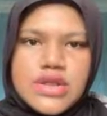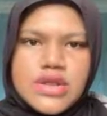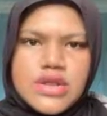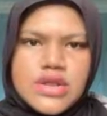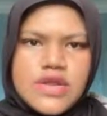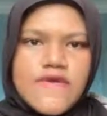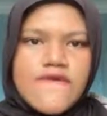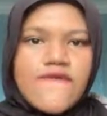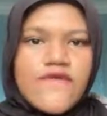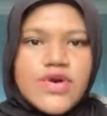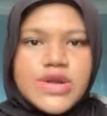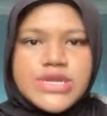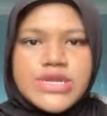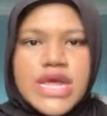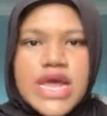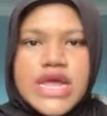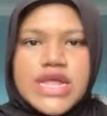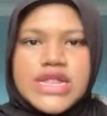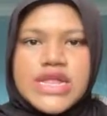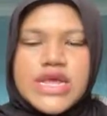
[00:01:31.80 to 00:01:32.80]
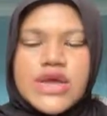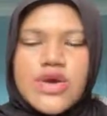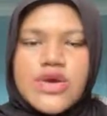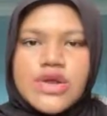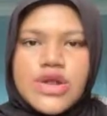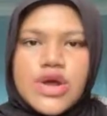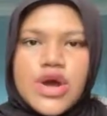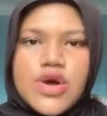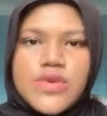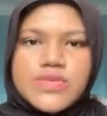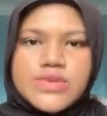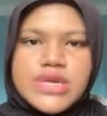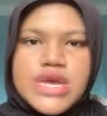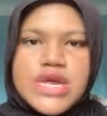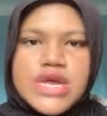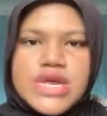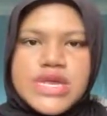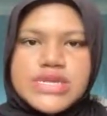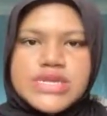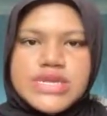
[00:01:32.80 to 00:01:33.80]
the
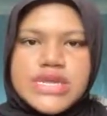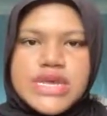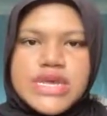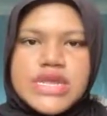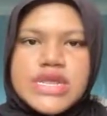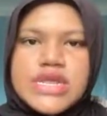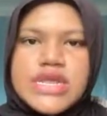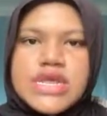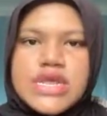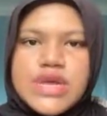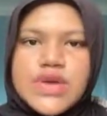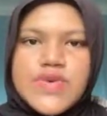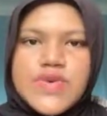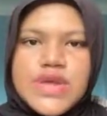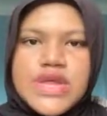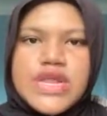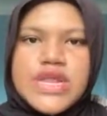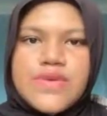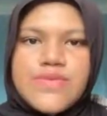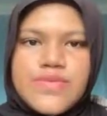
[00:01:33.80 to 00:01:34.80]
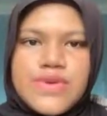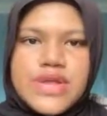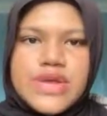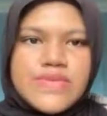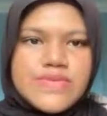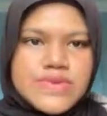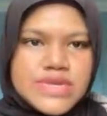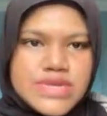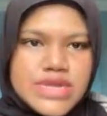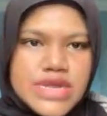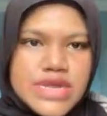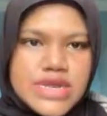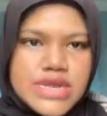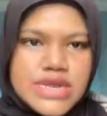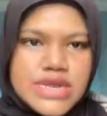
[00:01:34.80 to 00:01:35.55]
object is in equilibrium state.